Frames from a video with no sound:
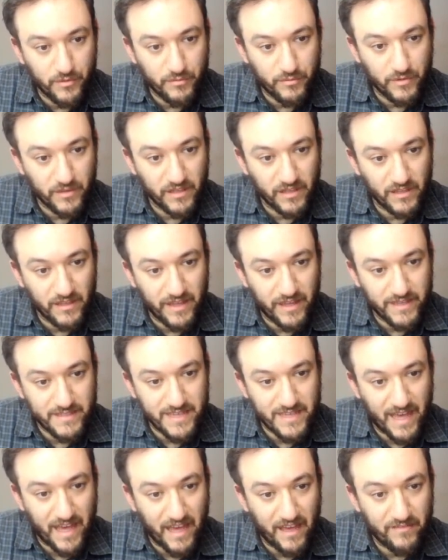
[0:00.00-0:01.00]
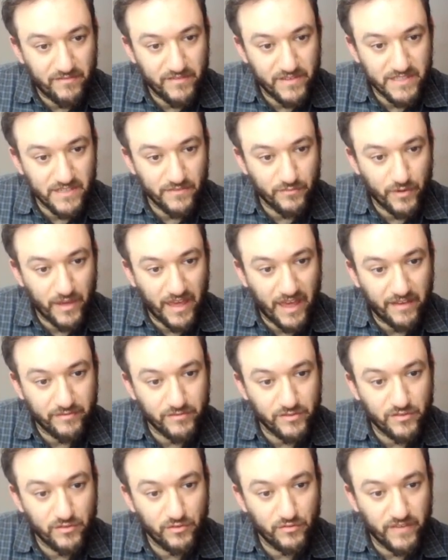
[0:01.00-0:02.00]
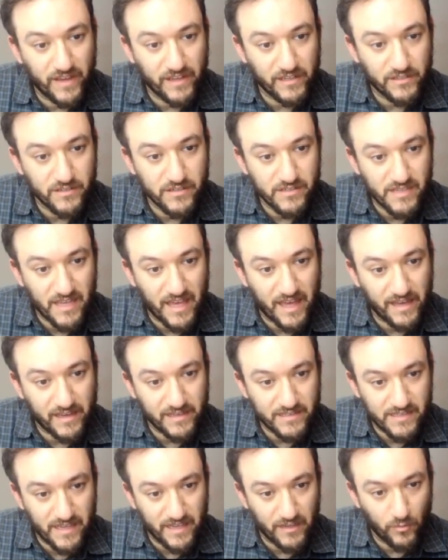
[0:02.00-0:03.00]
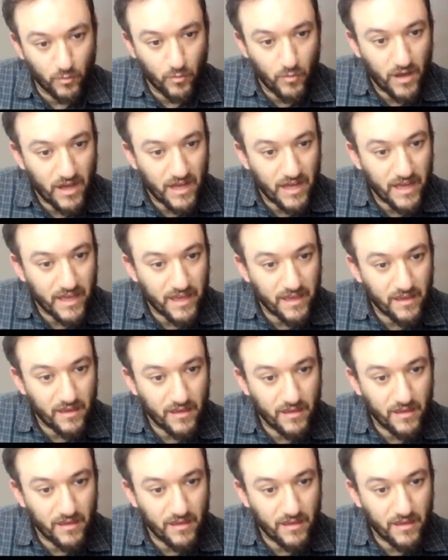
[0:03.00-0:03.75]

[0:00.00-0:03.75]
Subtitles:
really like to have is if we have 2 vectors, x and y,